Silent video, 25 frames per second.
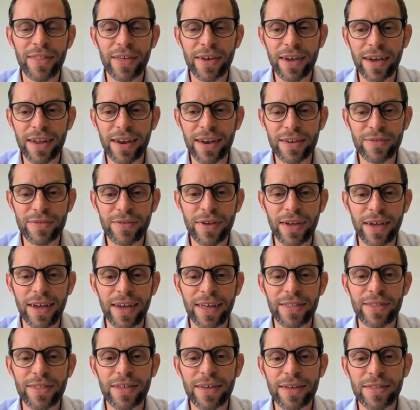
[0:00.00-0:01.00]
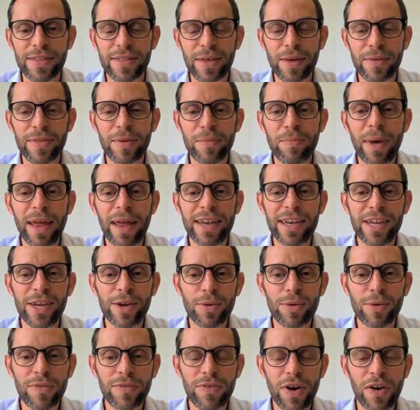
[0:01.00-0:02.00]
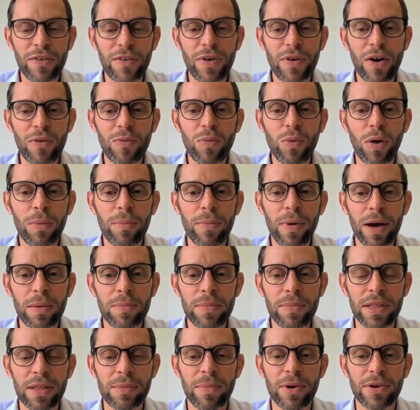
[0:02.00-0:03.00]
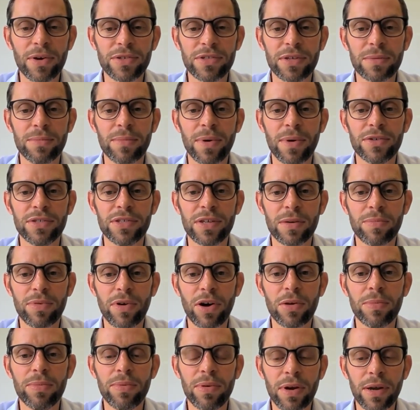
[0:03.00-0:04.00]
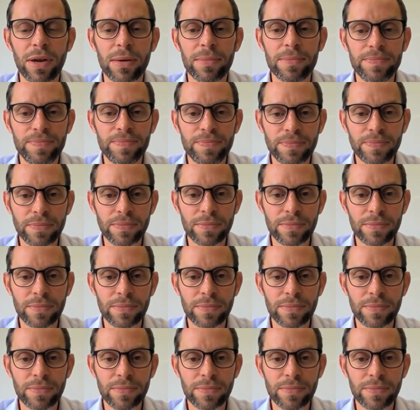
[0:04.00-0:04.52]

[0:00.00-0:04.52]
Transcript: kind of the menu of what might be the most appropriate.